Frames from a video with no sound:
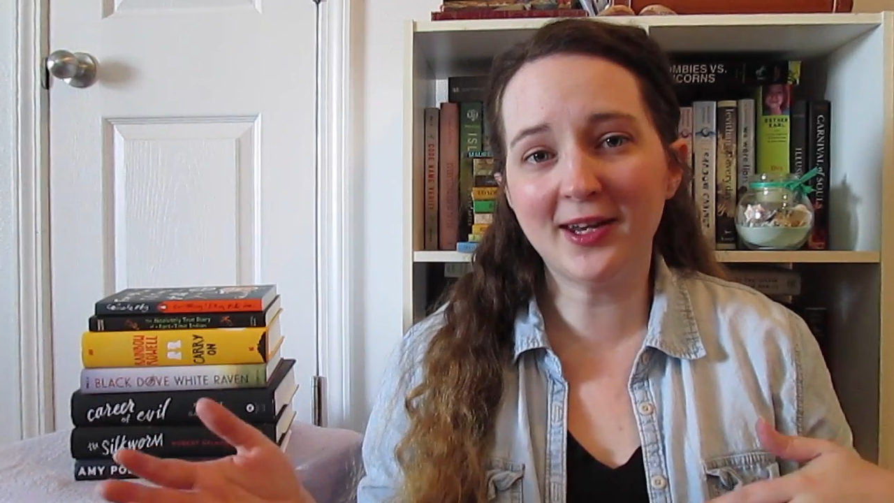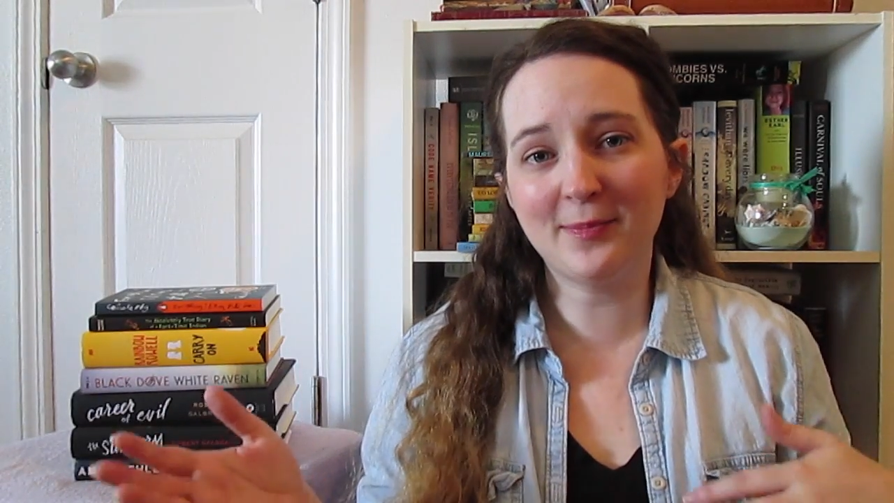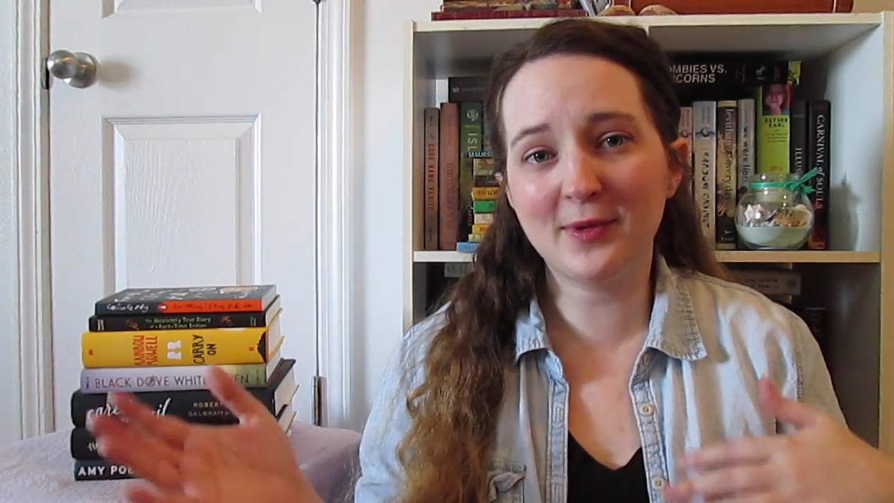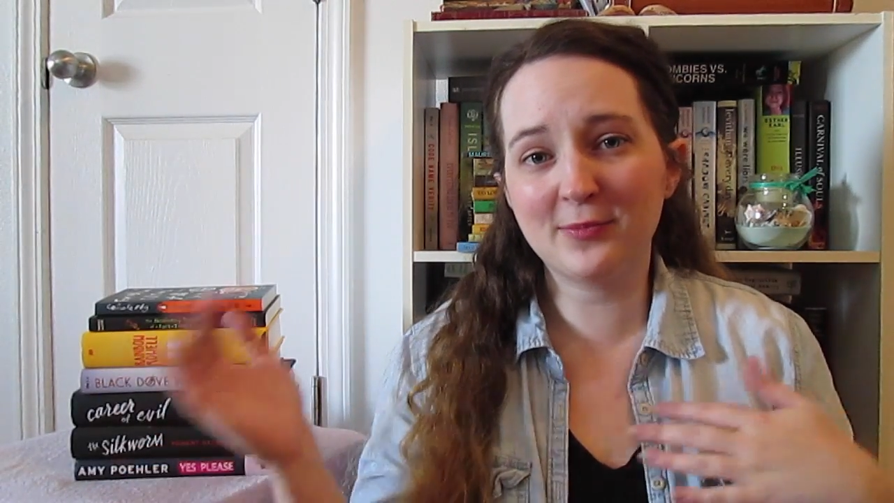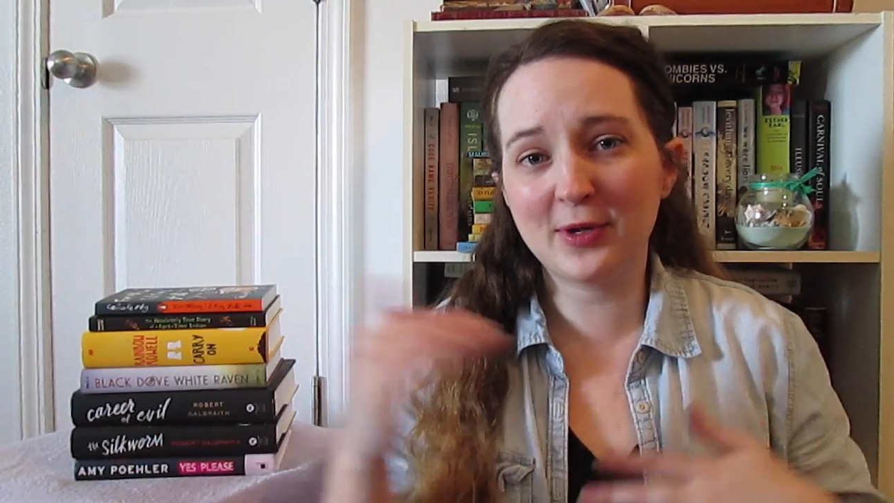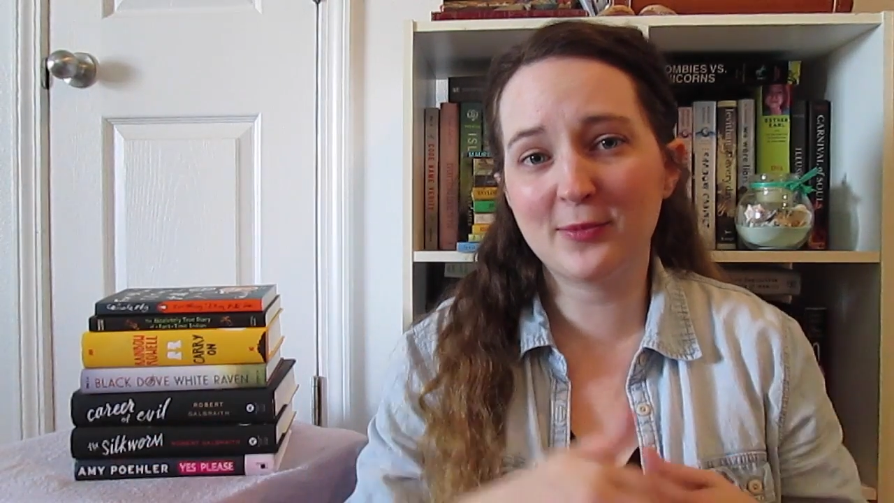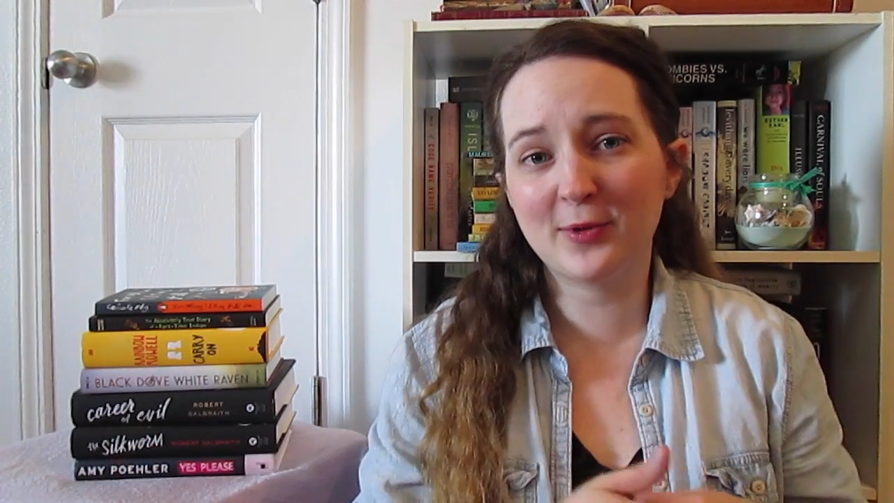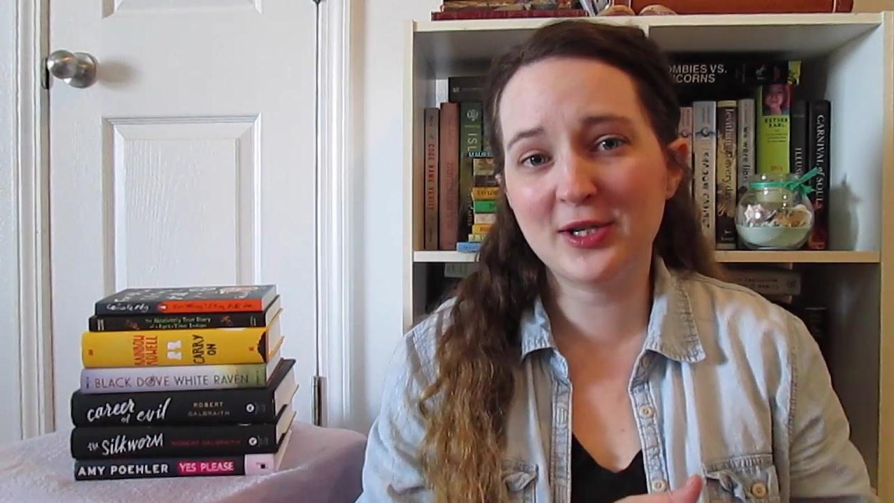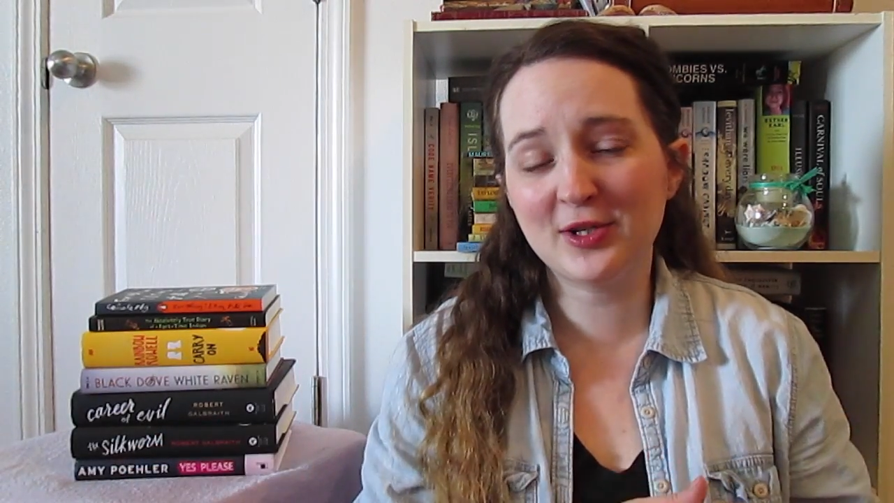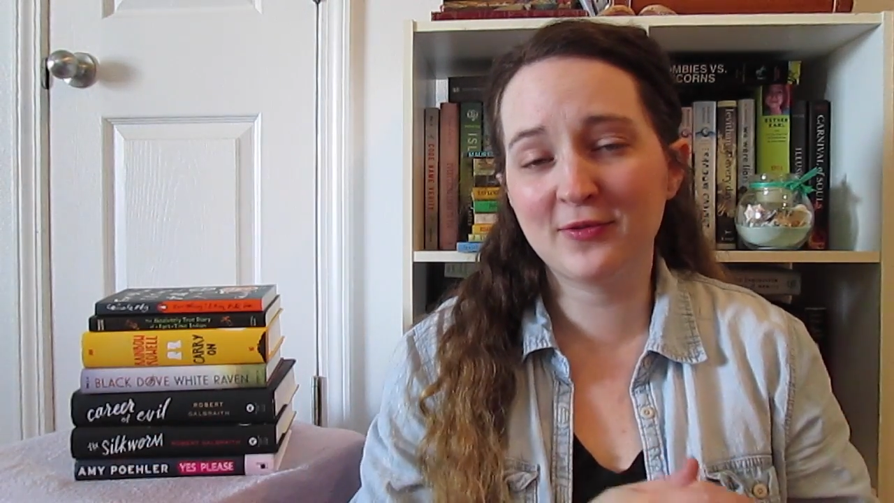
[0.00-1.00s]
up in
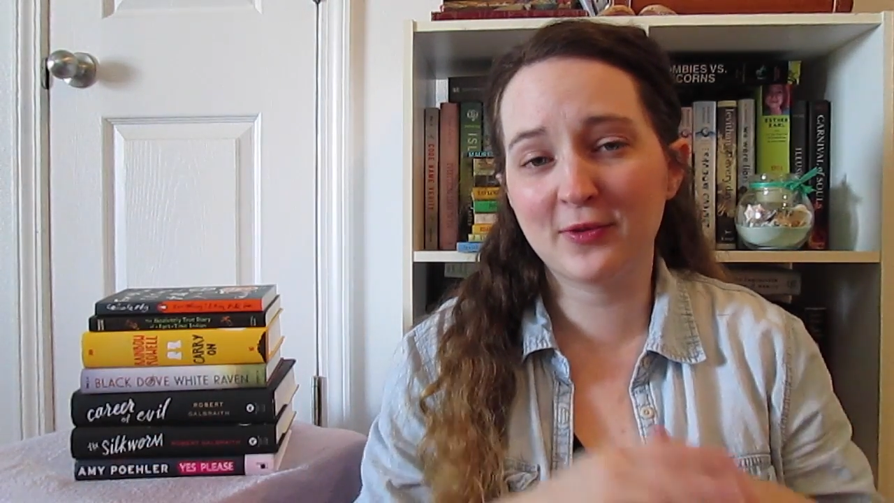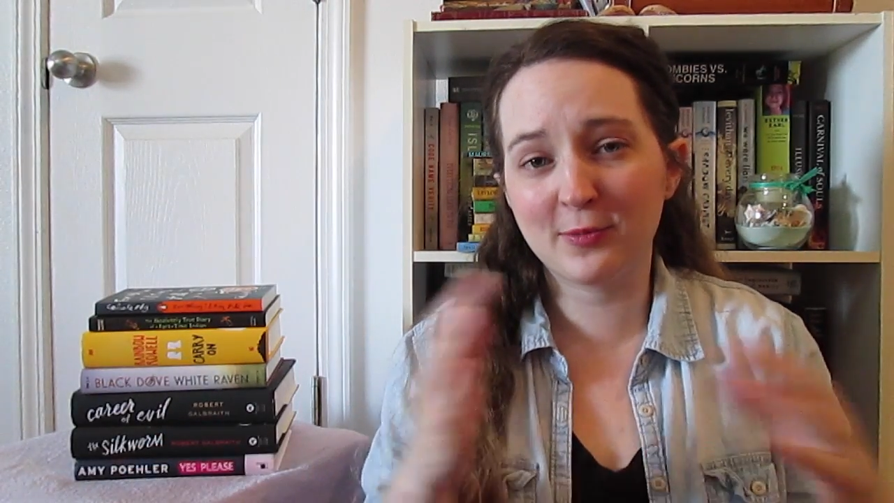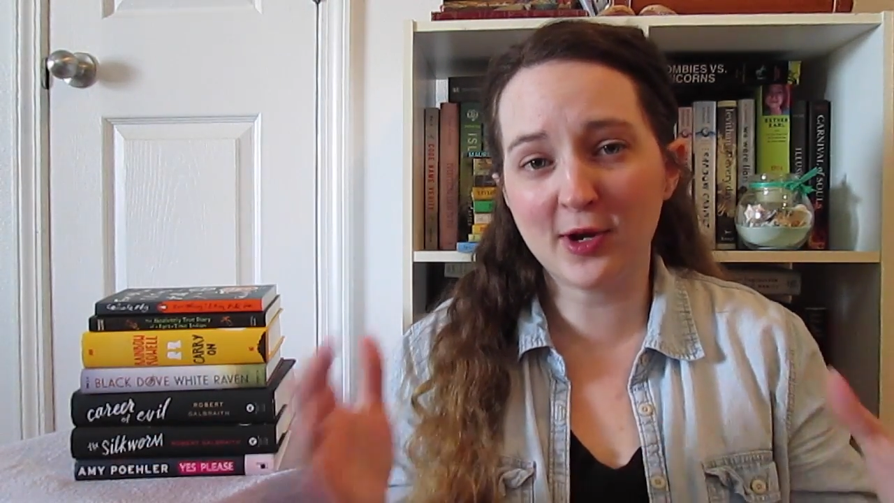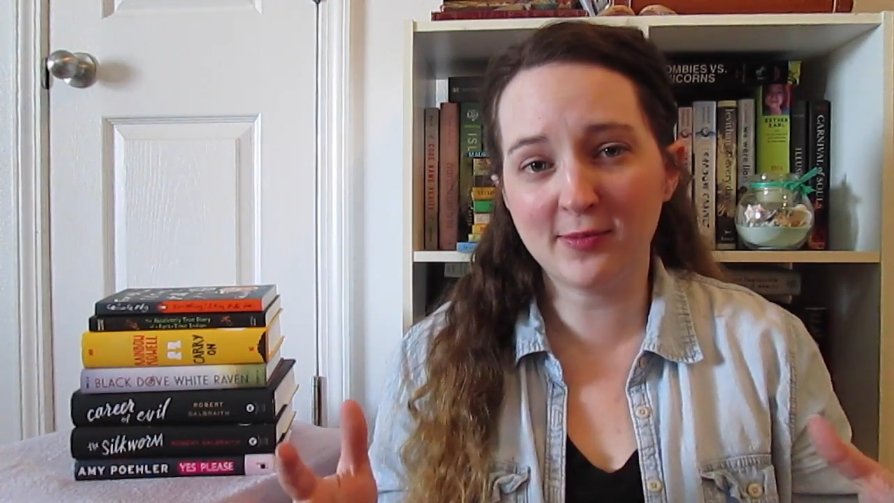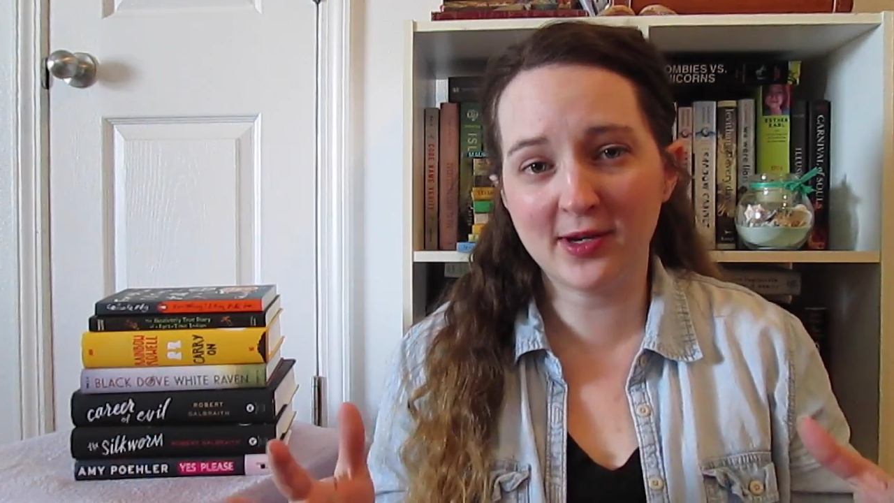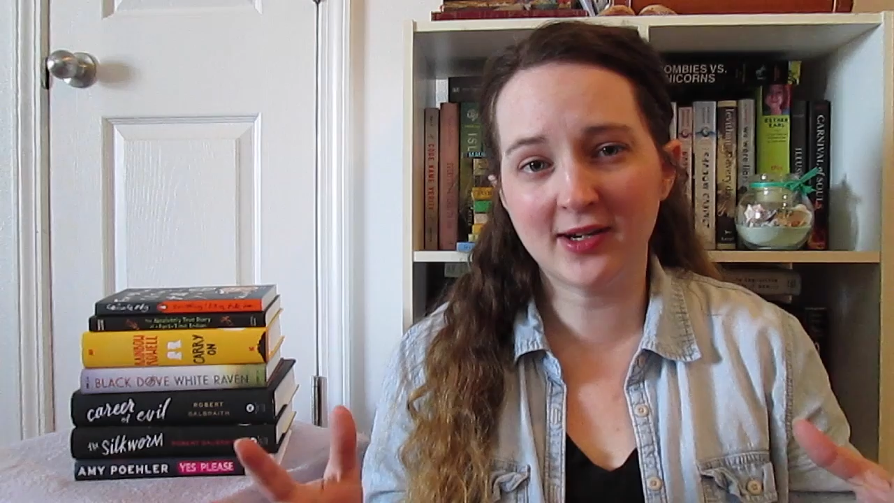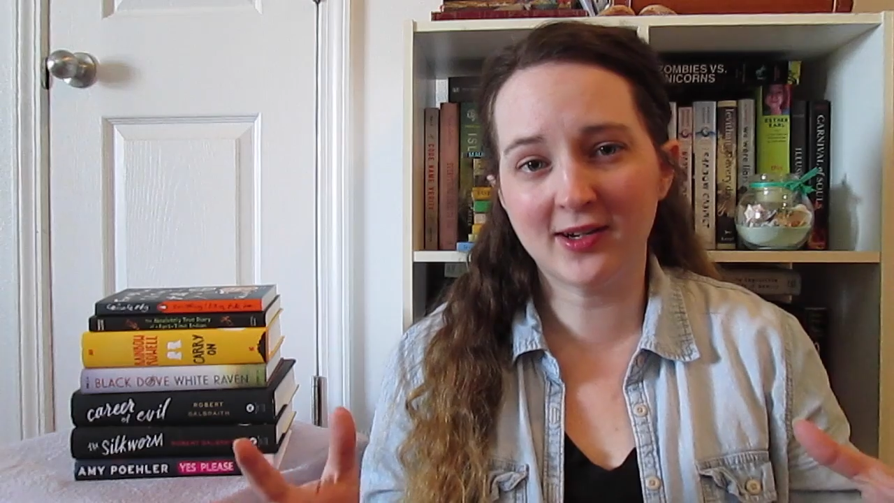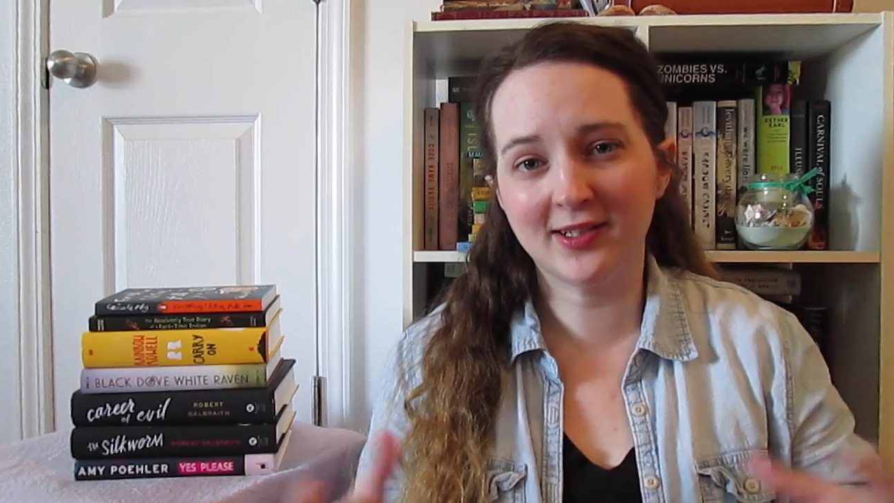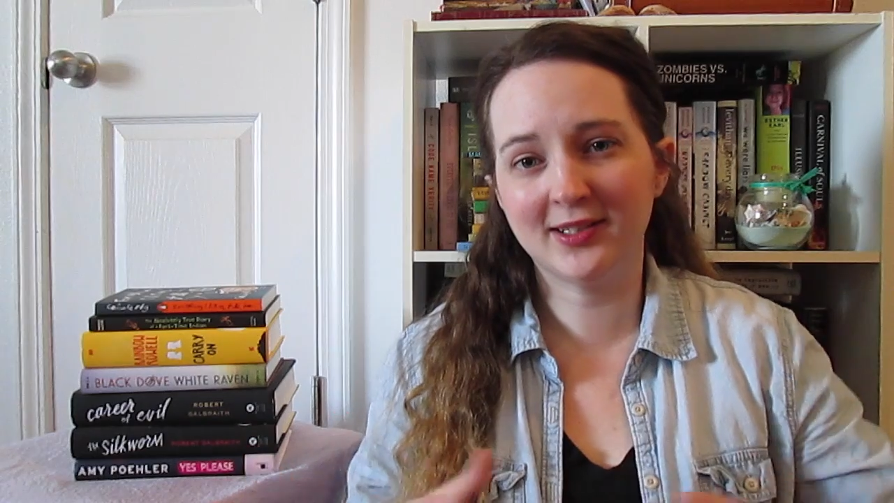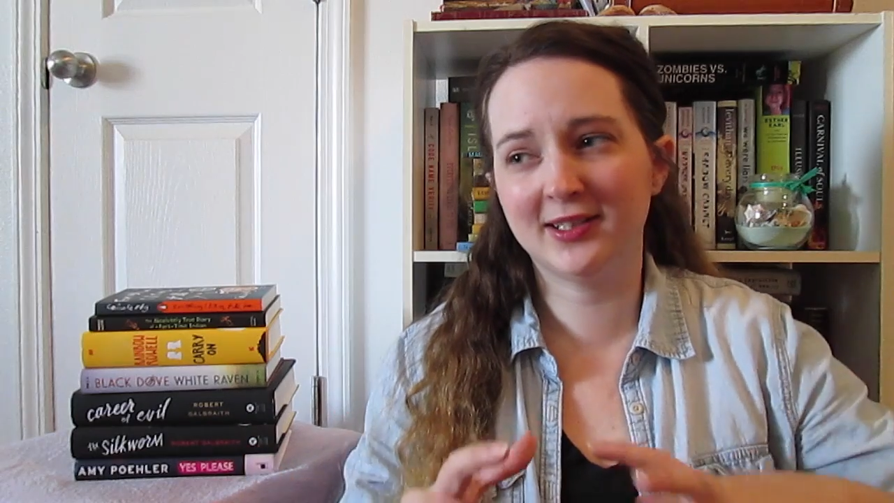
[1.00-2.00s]
preparation for BroadwayCon